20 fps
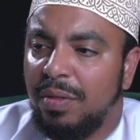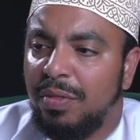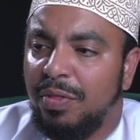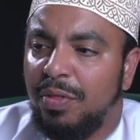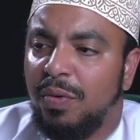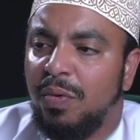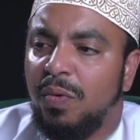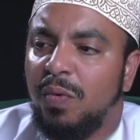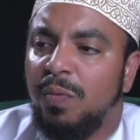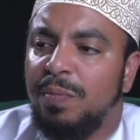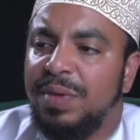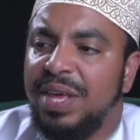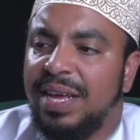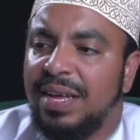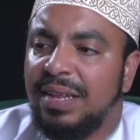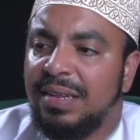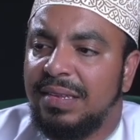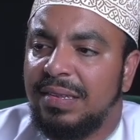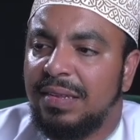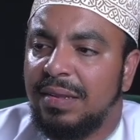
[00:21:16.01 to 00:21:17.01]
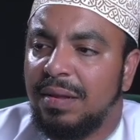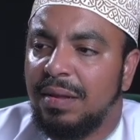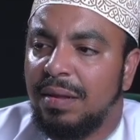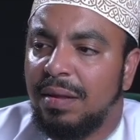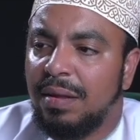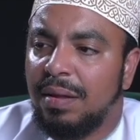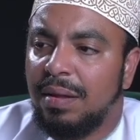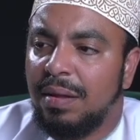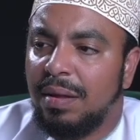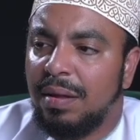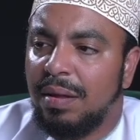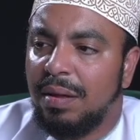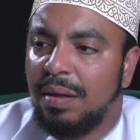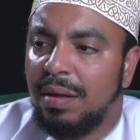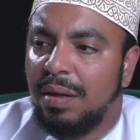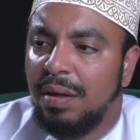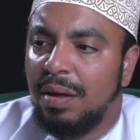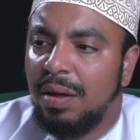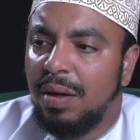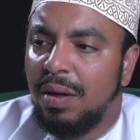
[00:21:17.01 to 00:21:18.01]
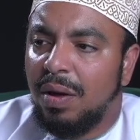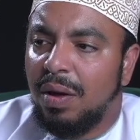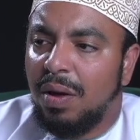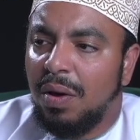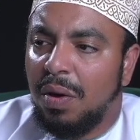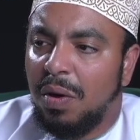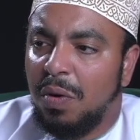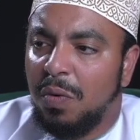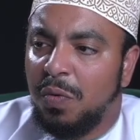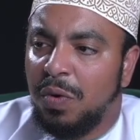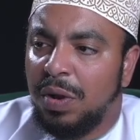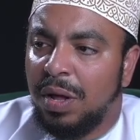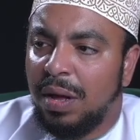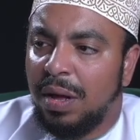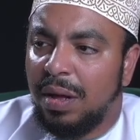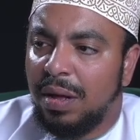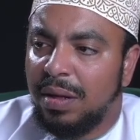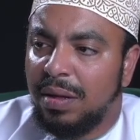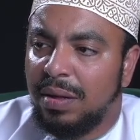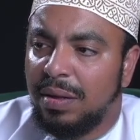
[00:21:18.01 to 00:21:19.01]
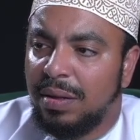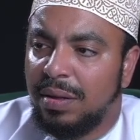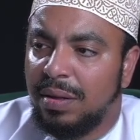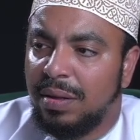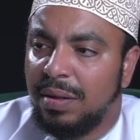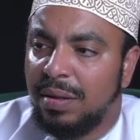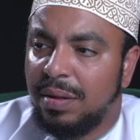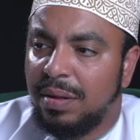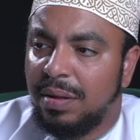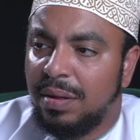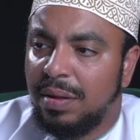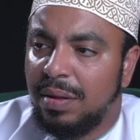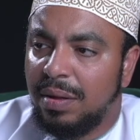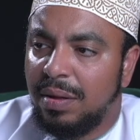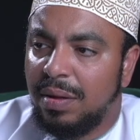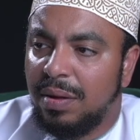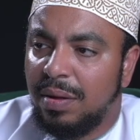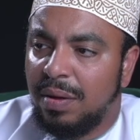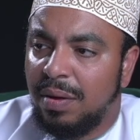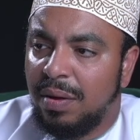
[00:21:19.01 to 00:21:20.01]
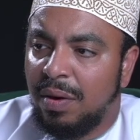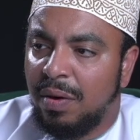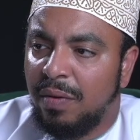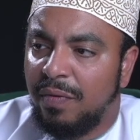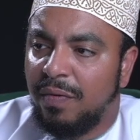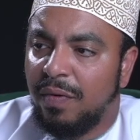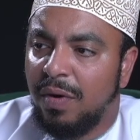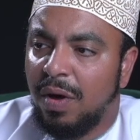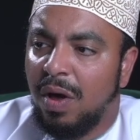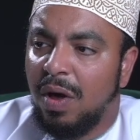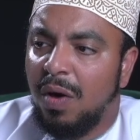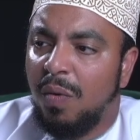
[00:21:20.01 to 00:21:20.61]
Dhu means owner of.